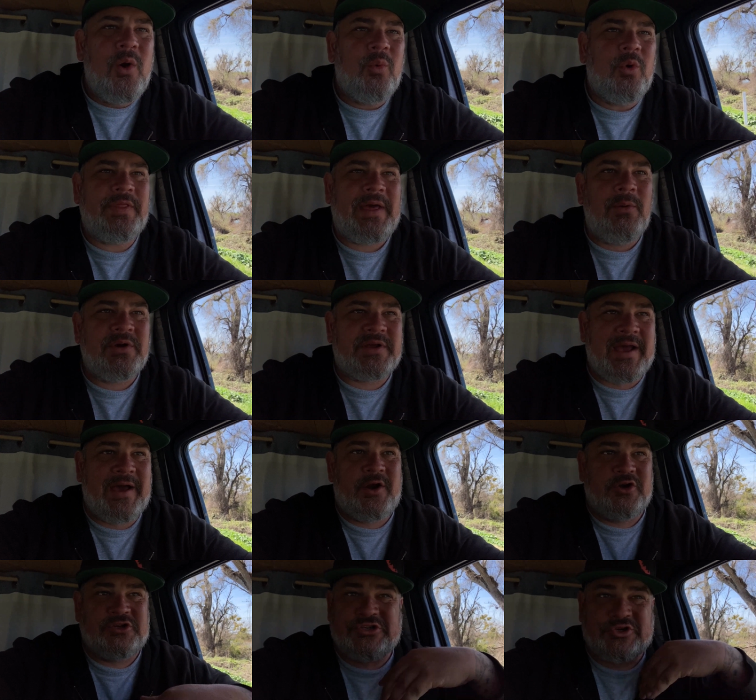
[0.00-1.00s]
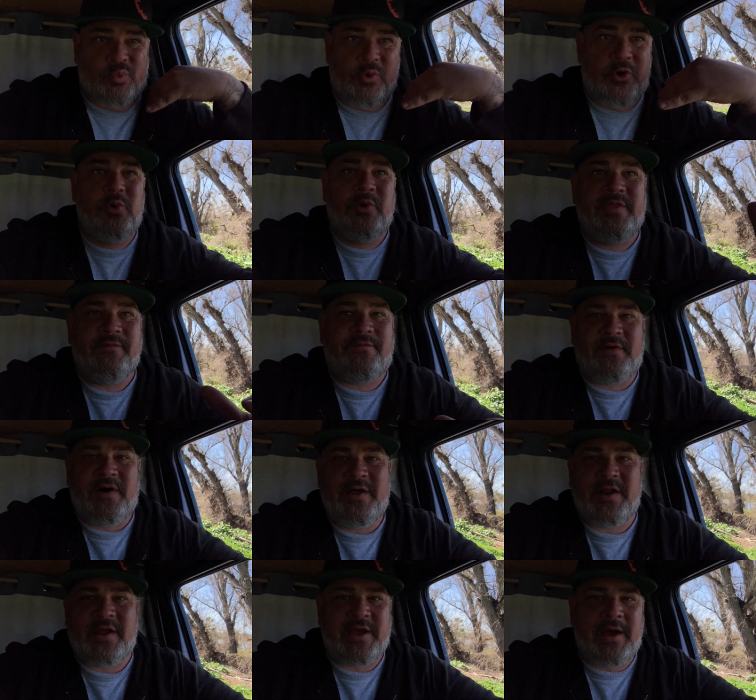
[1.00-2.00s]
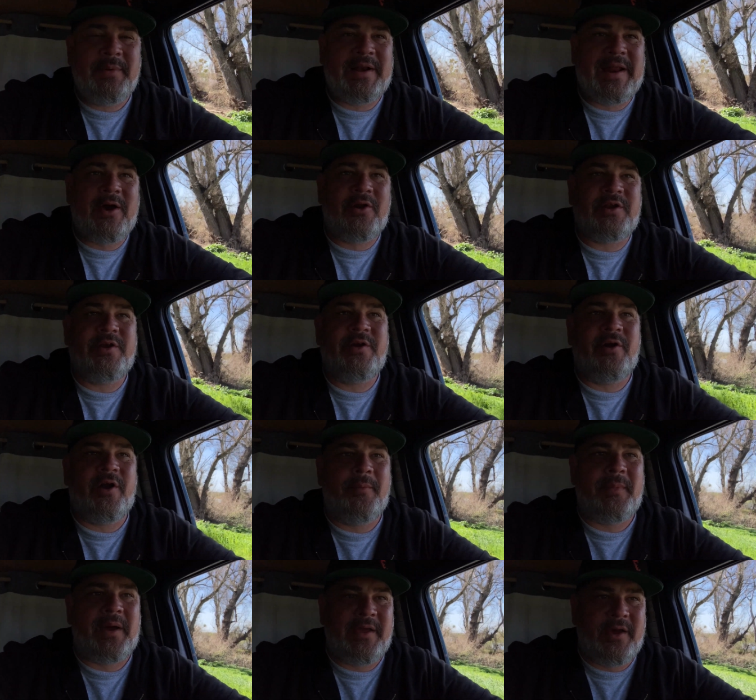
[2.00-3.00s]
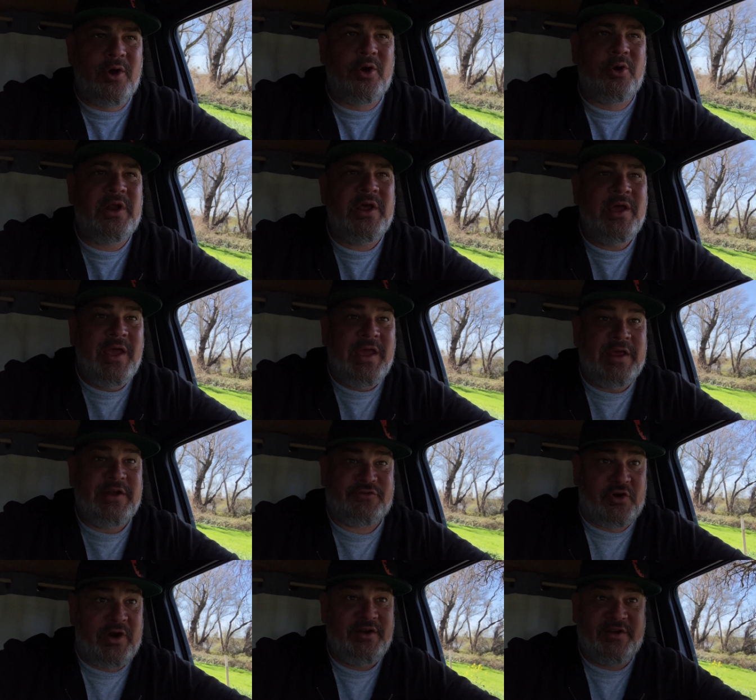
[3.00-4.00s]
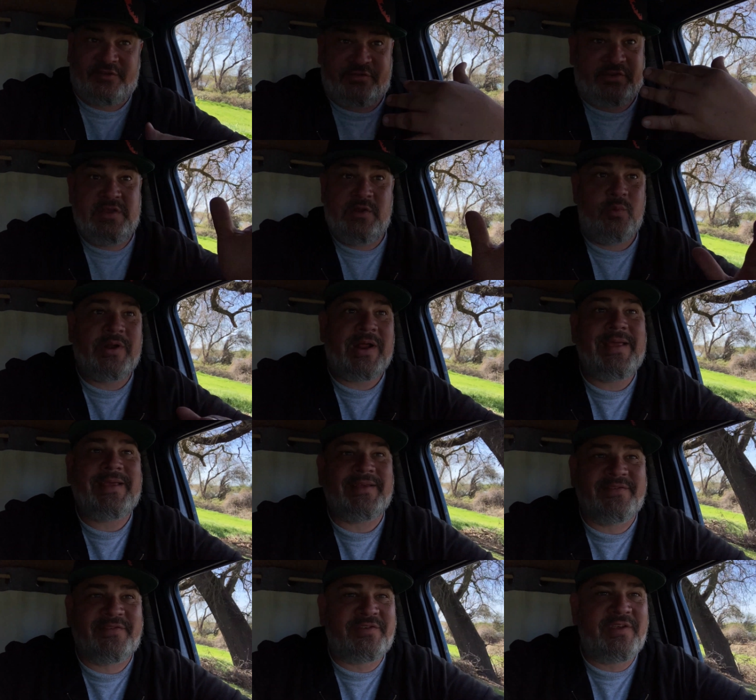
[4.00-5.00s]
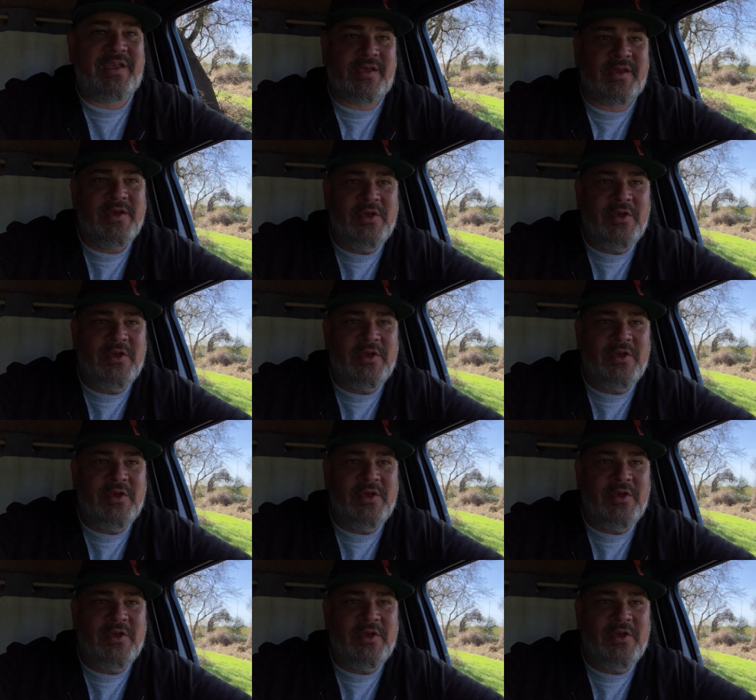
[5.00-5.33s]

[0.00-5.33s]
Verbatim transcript: well, that would kind of just ruin the fun of coming out here on my own and trying to see what I can see.